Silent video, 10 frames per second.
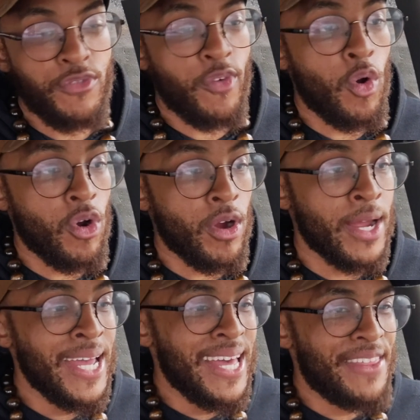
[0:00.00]
for,
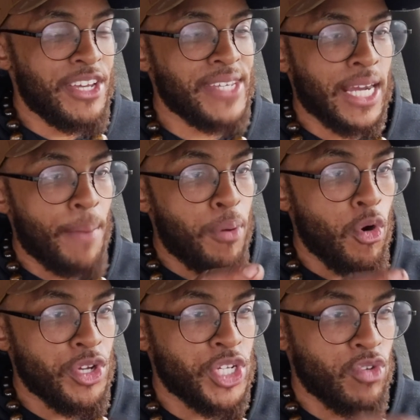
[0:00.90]
there's like a
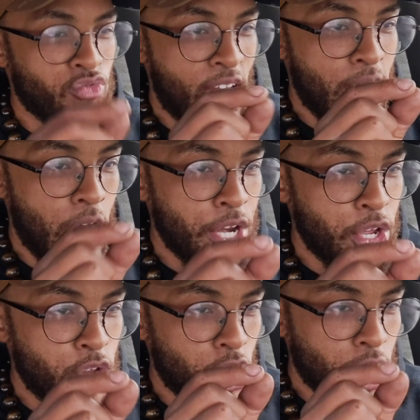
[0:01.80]
portion right under
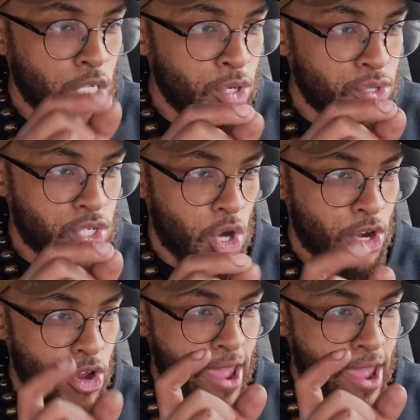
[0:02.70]
your glutes on your